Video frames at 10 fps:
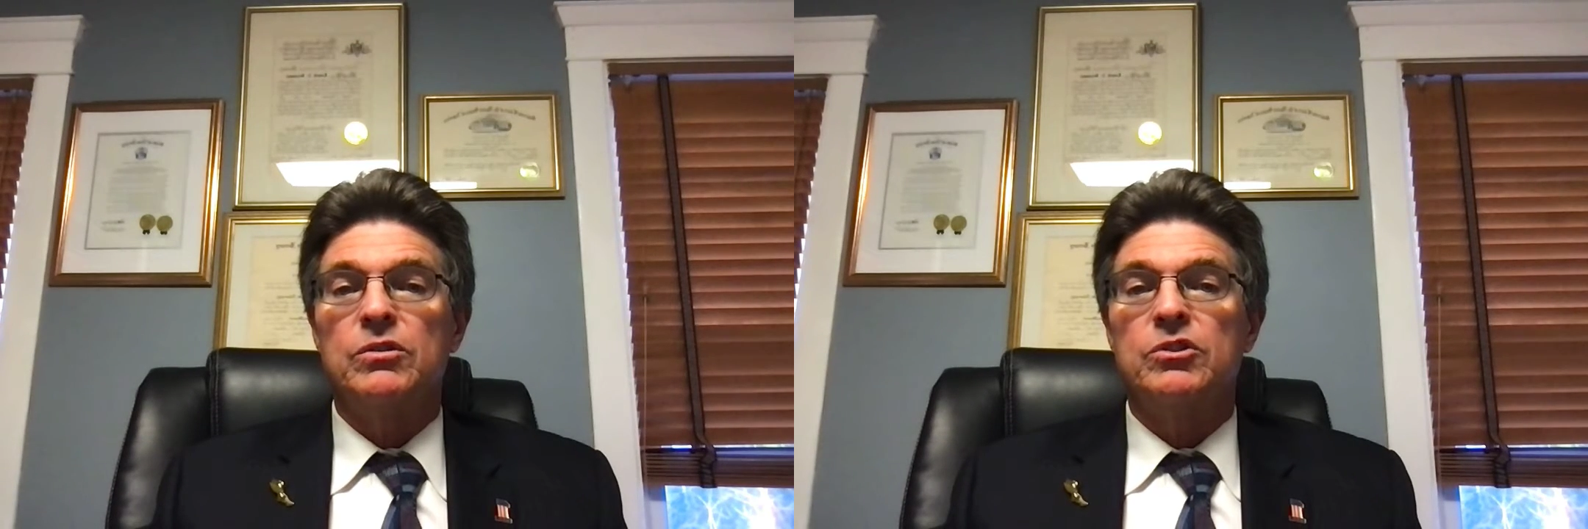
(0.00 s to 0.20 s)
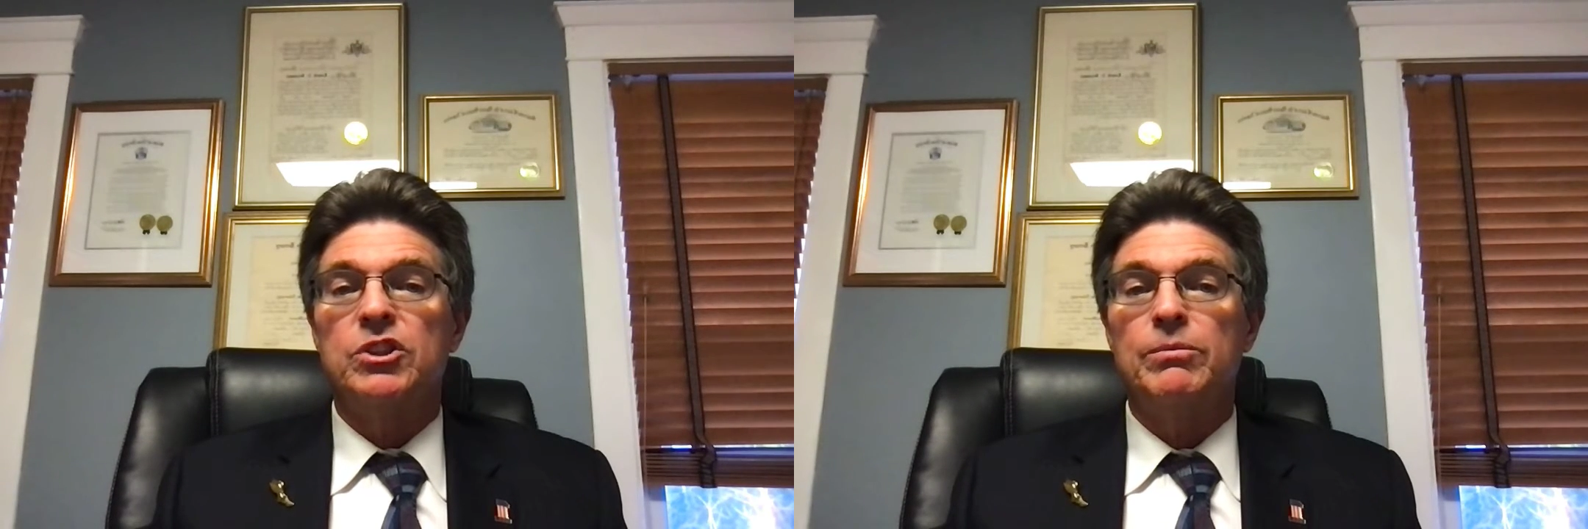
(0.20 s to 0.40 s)

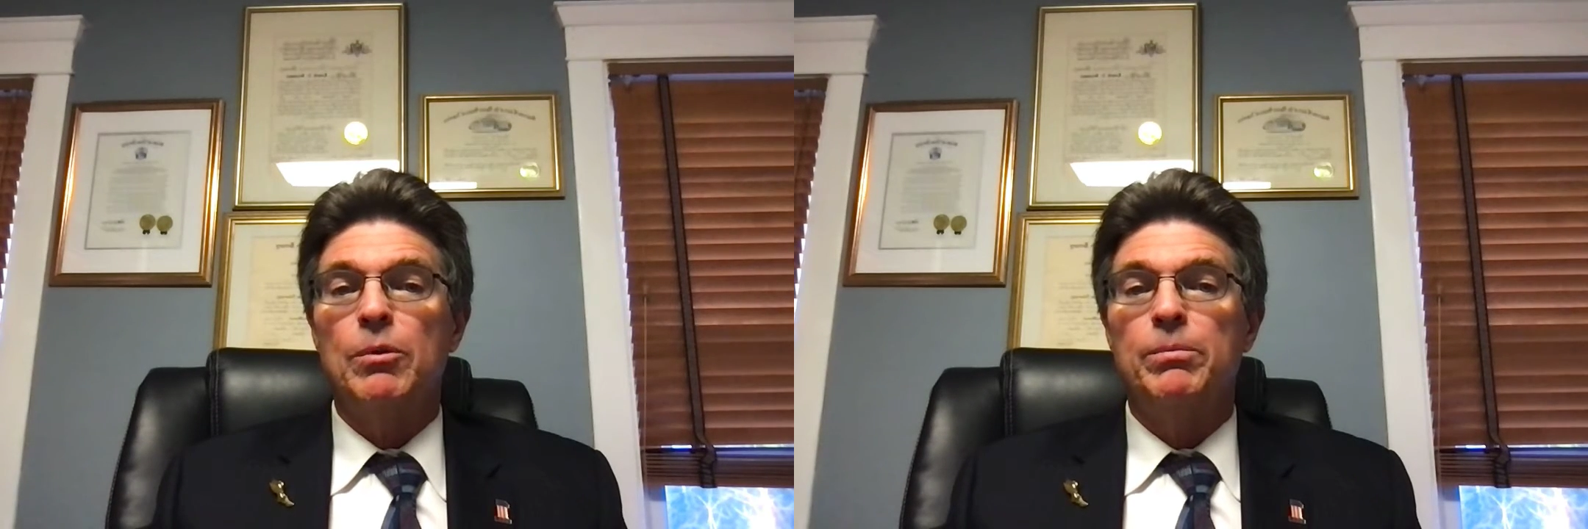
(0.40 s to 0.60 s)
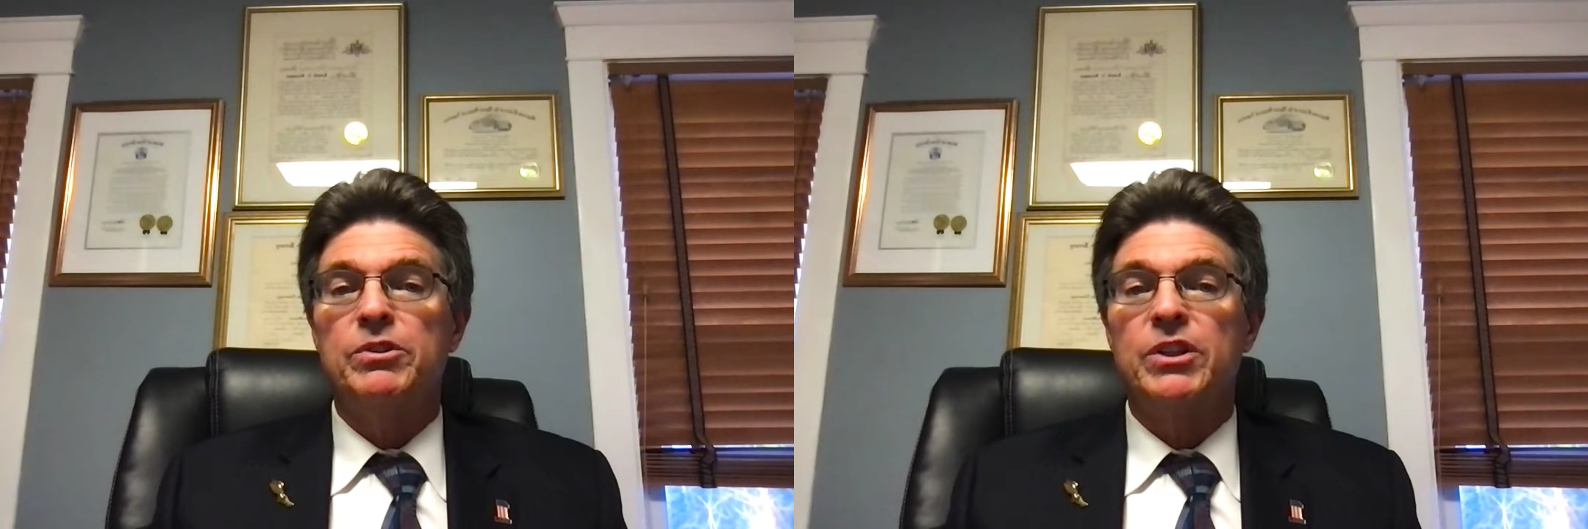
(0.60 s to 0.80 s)

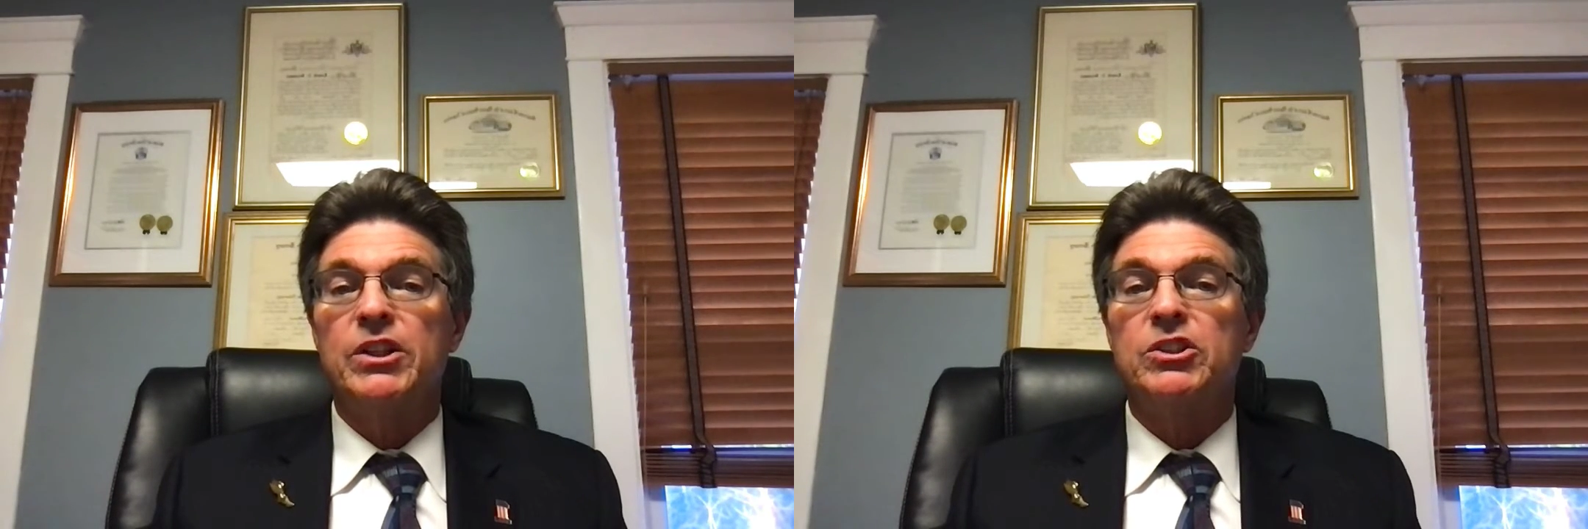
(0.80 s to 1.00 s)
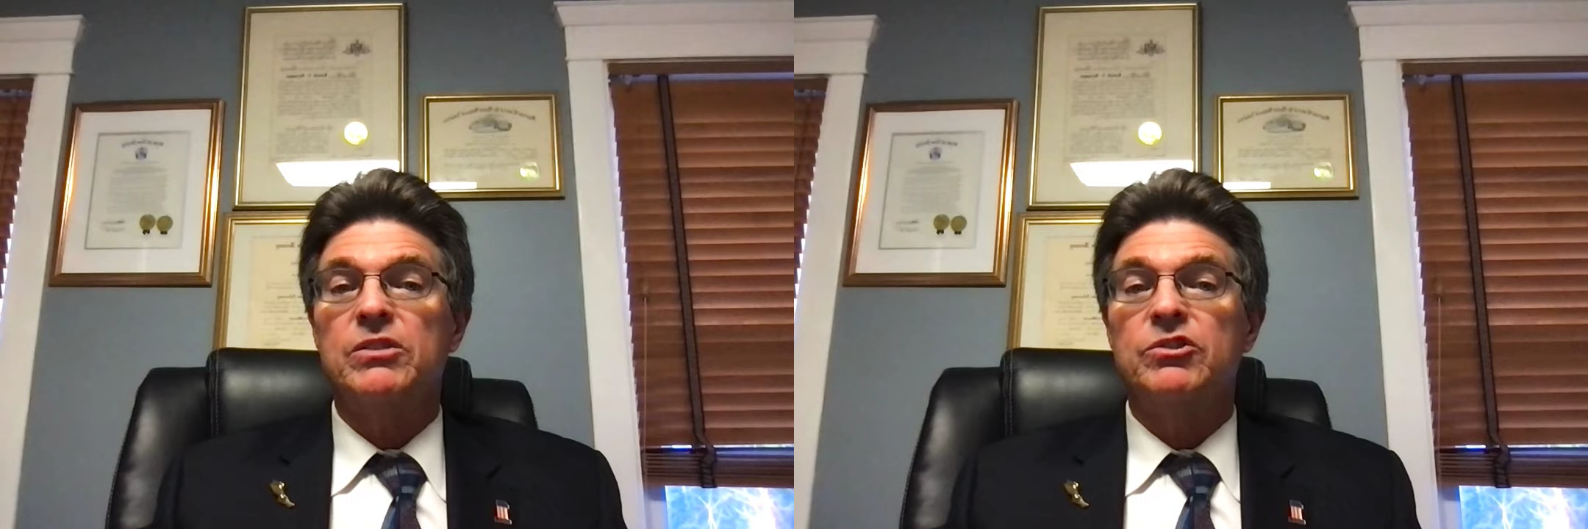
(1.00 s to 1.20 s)
Simple
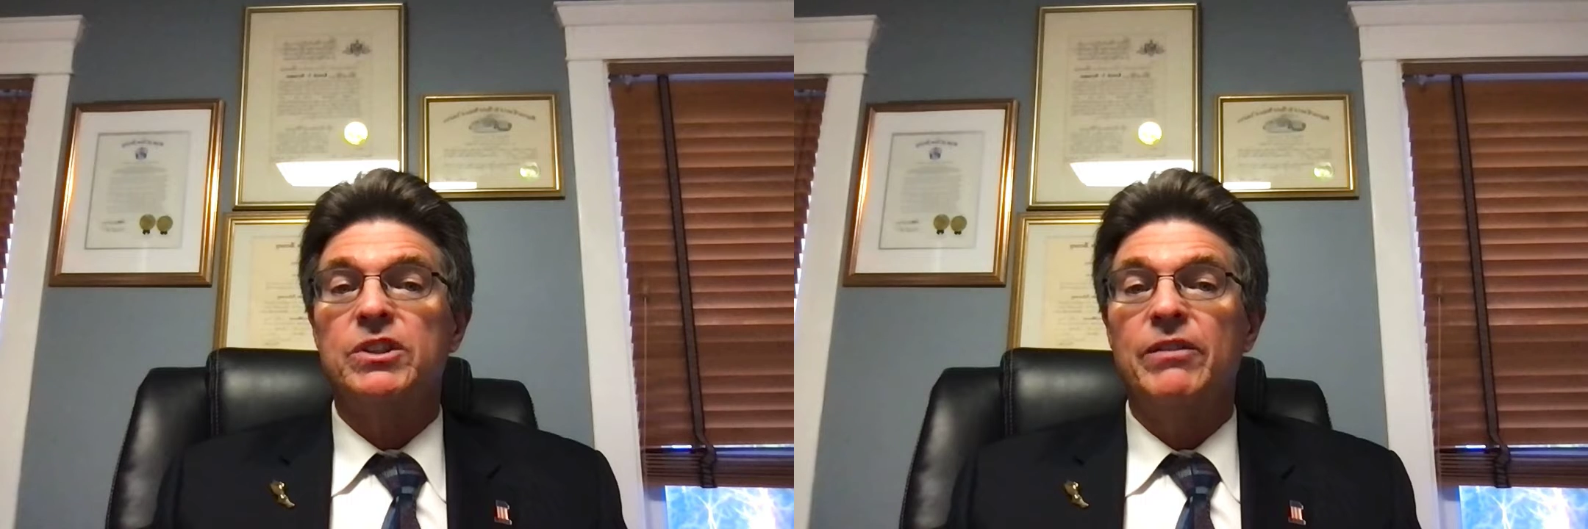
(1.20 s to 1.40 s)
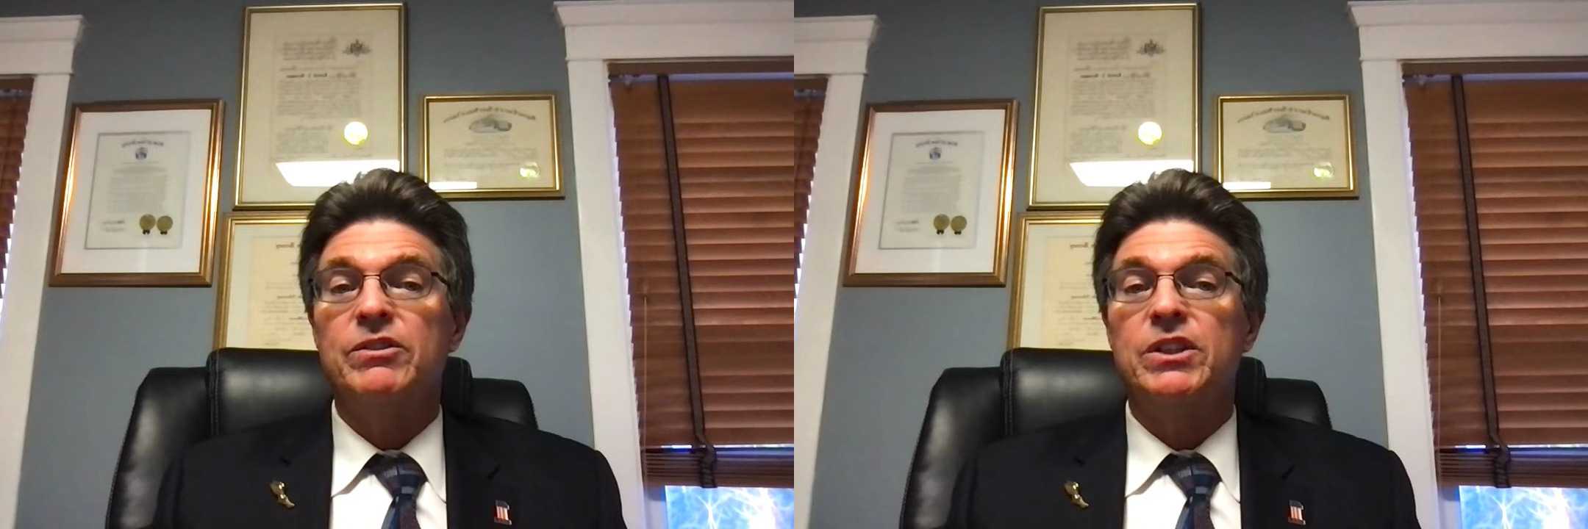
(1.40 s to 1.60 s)
possession of
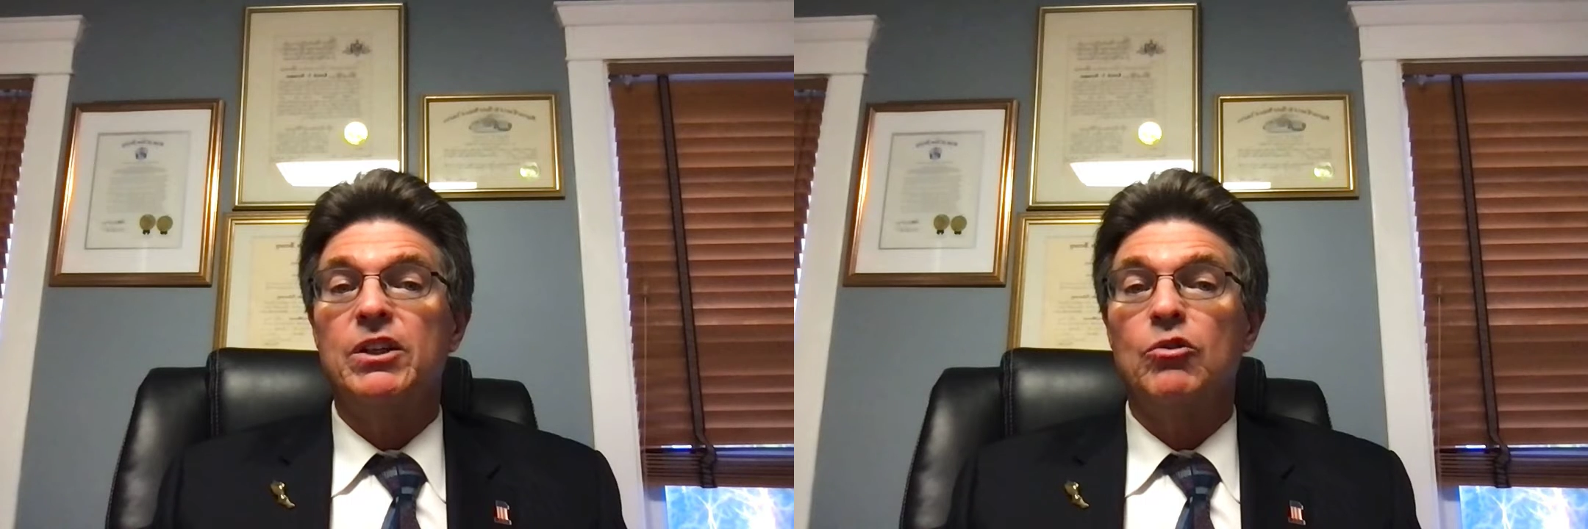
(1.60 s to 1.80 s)
17